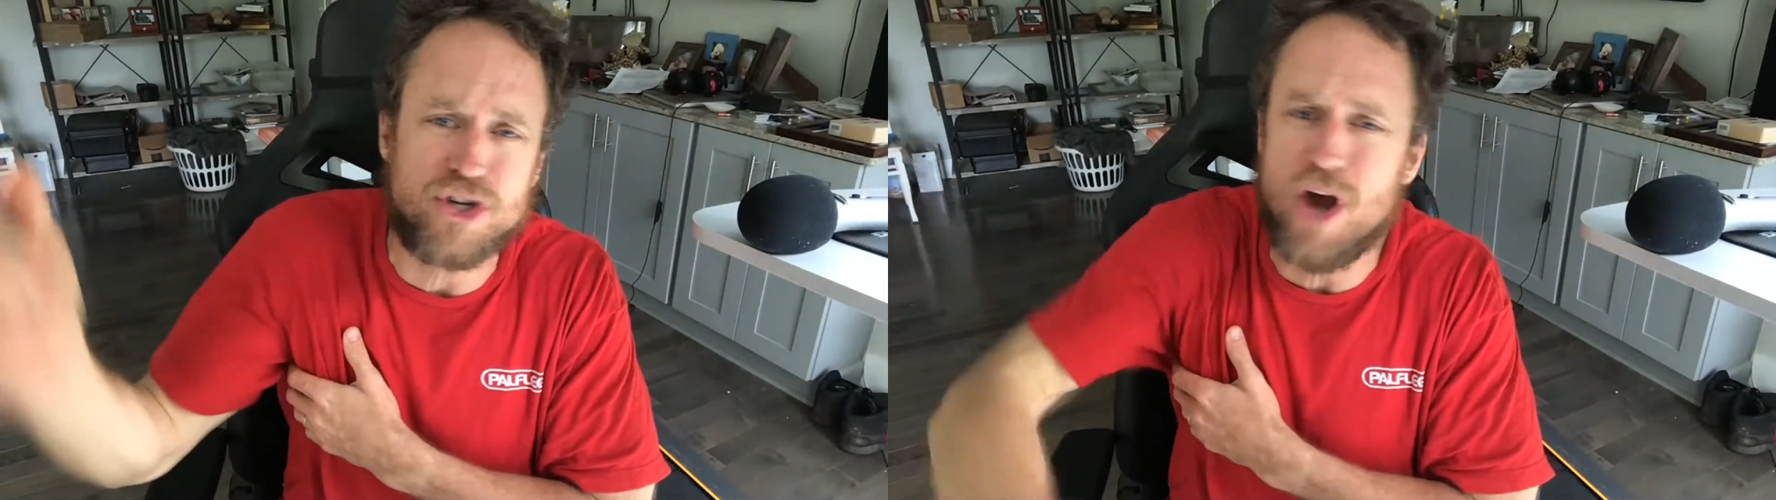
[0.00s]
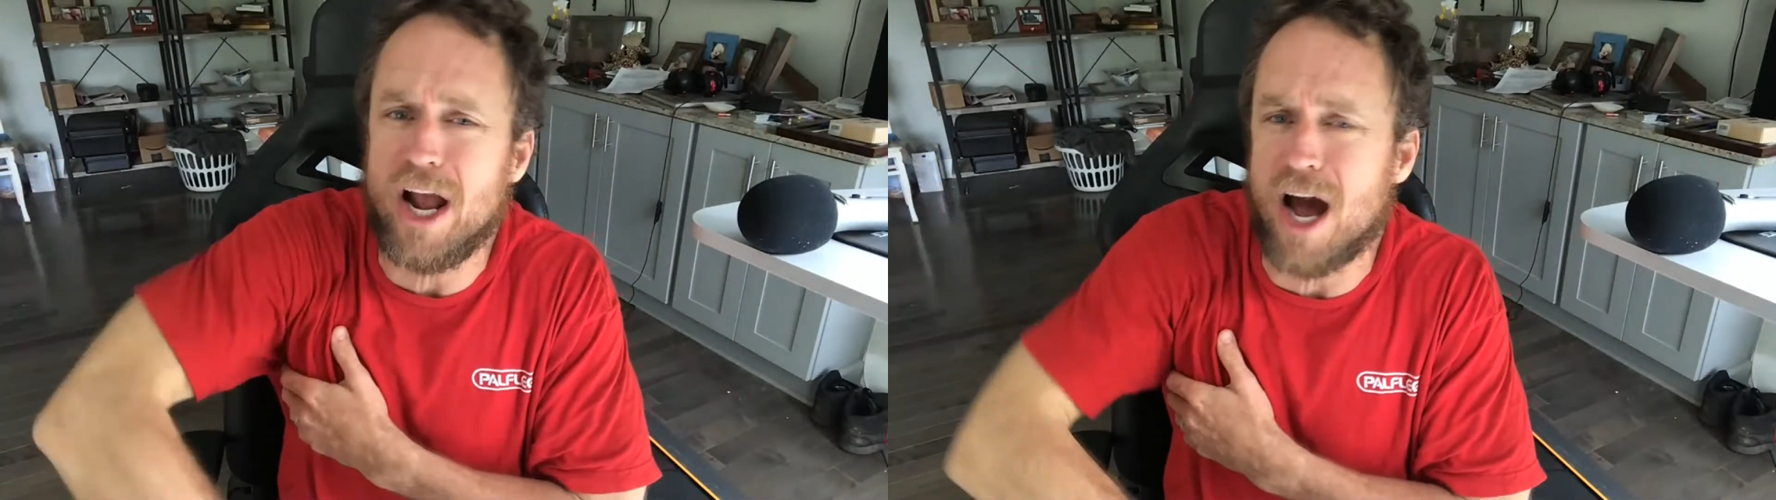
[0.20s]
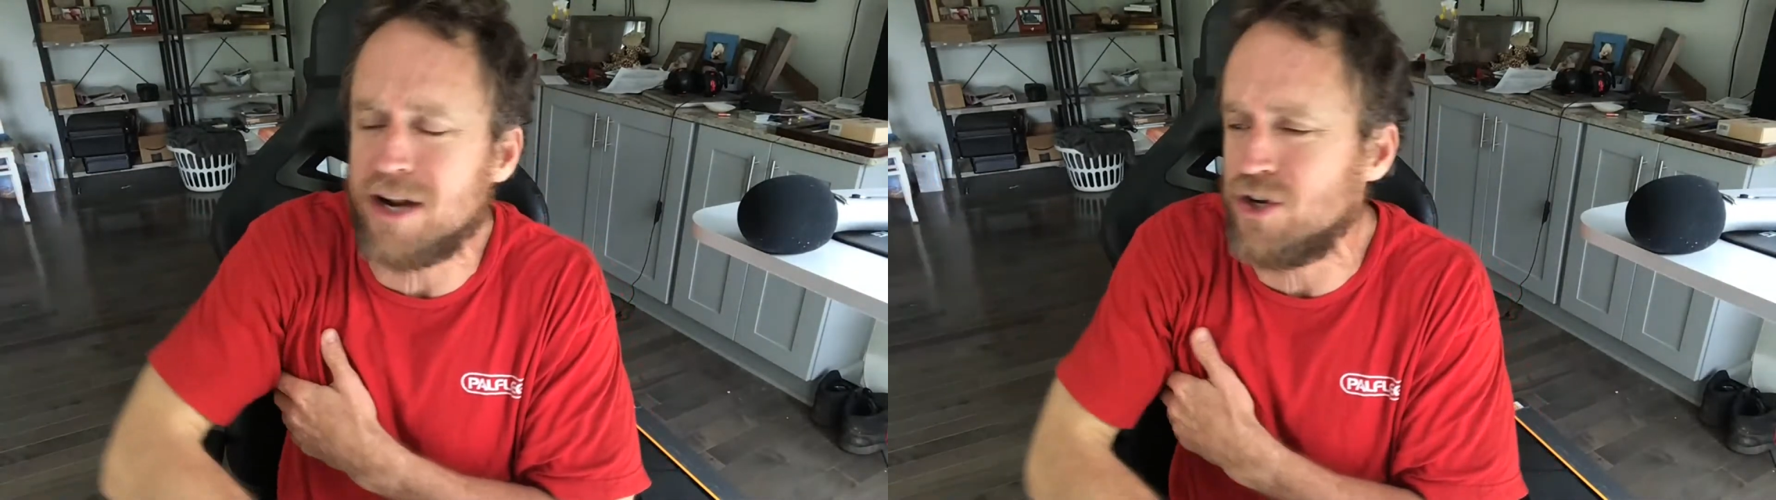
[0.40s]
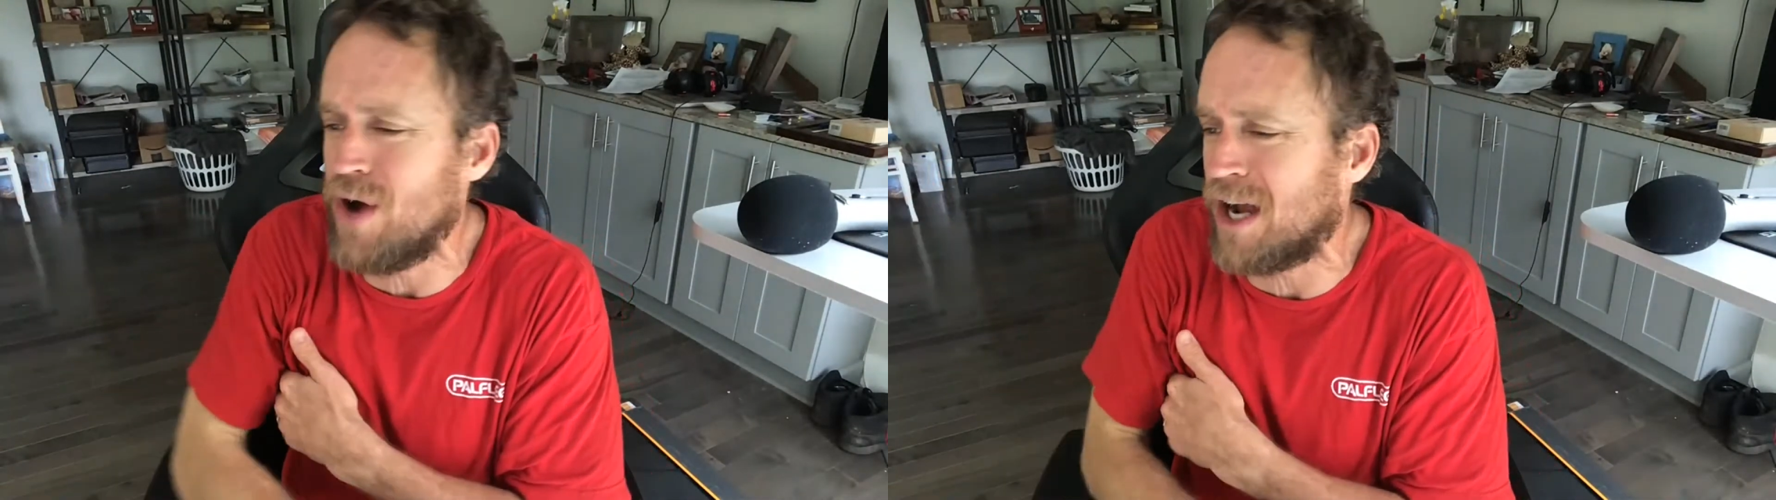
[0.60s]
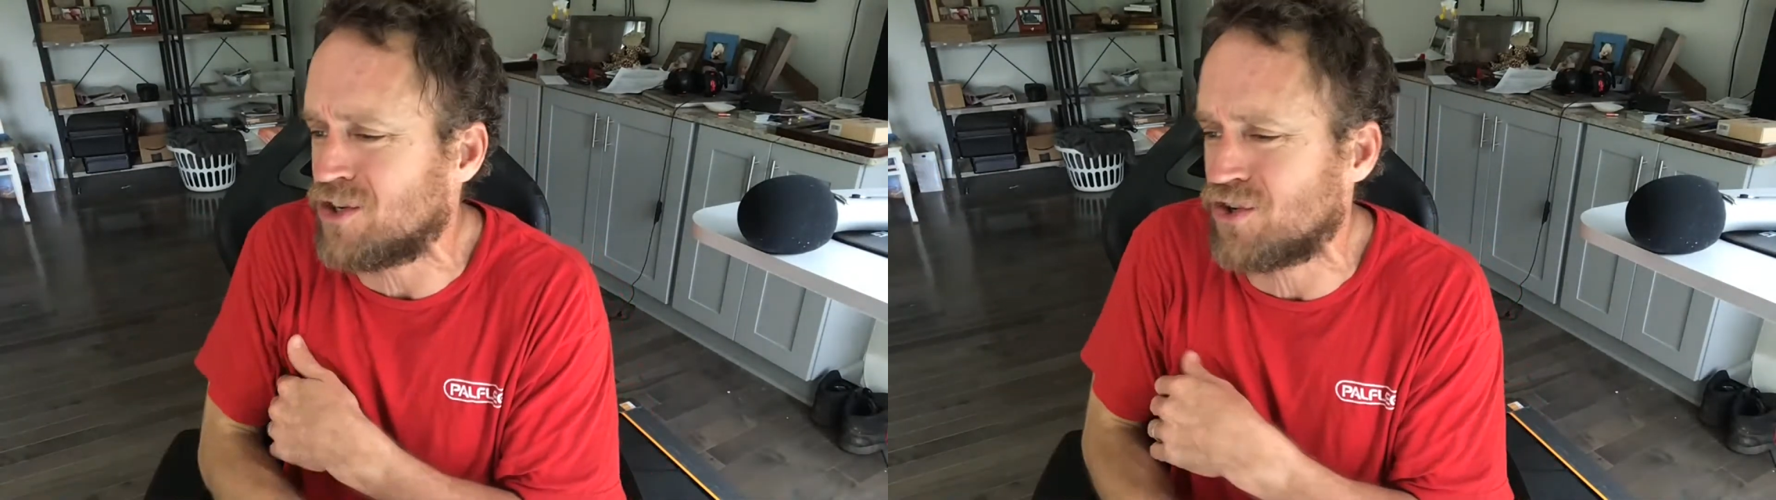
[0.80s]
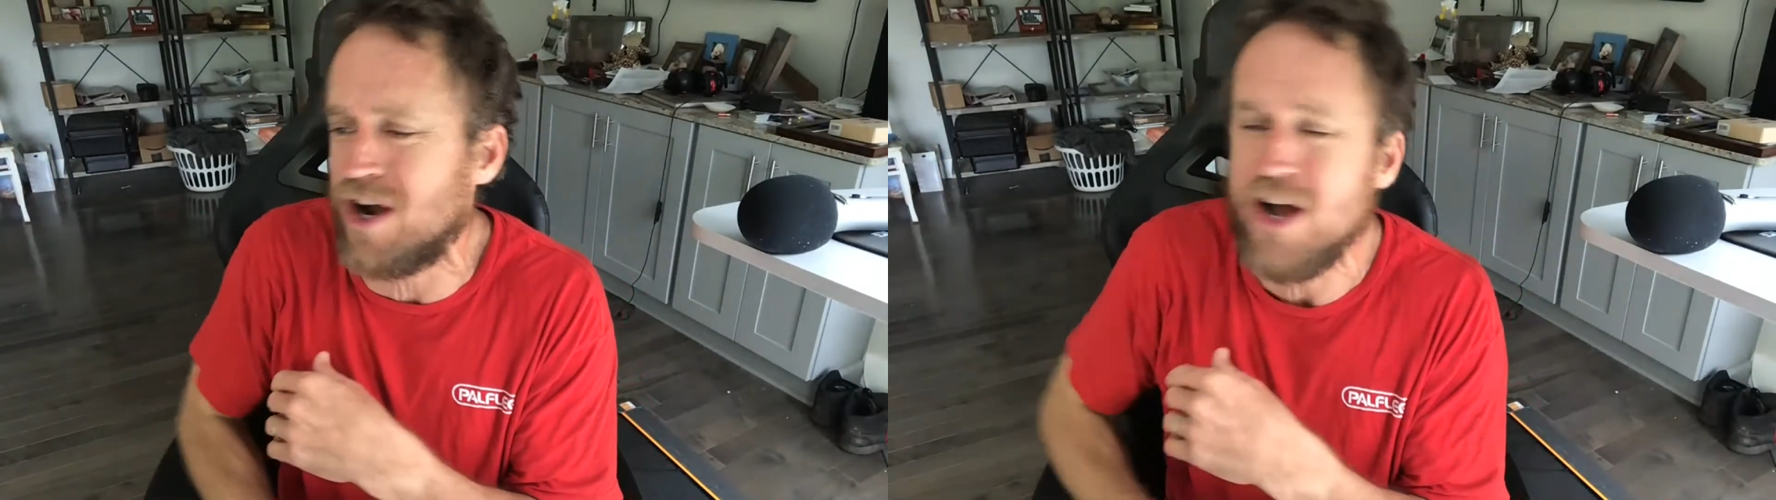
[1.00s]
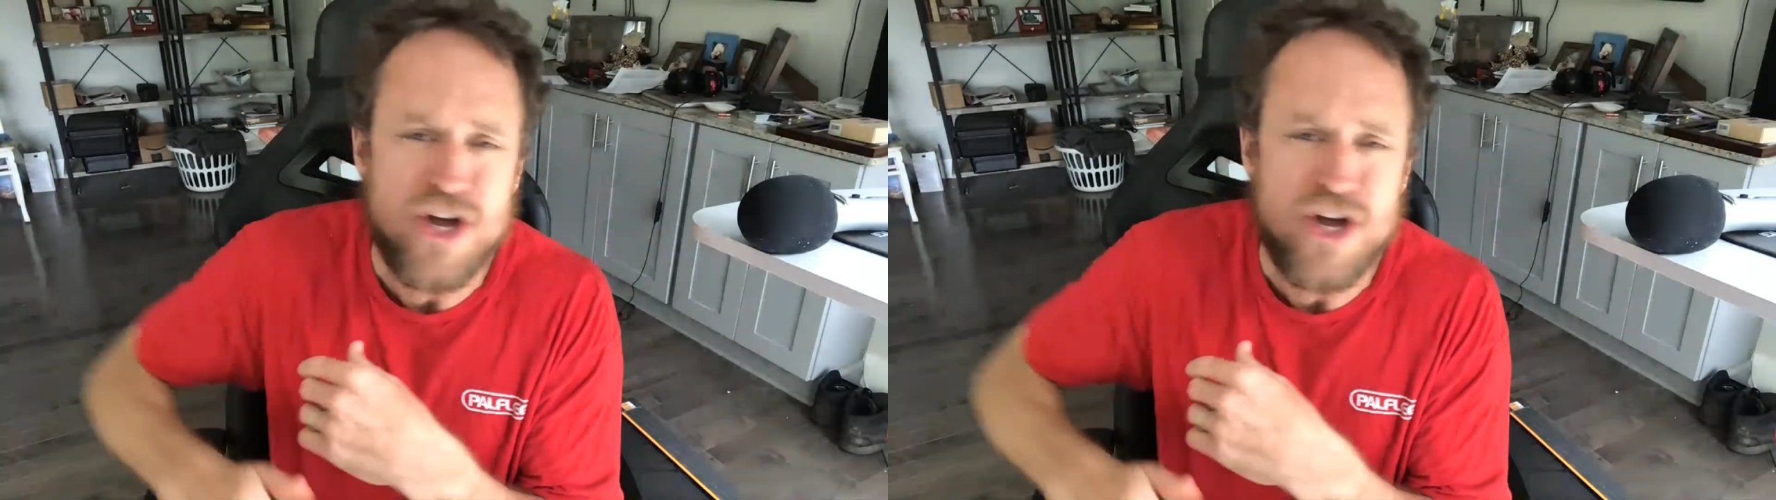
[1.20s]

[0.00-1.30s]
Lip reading: You ain't got to do extra.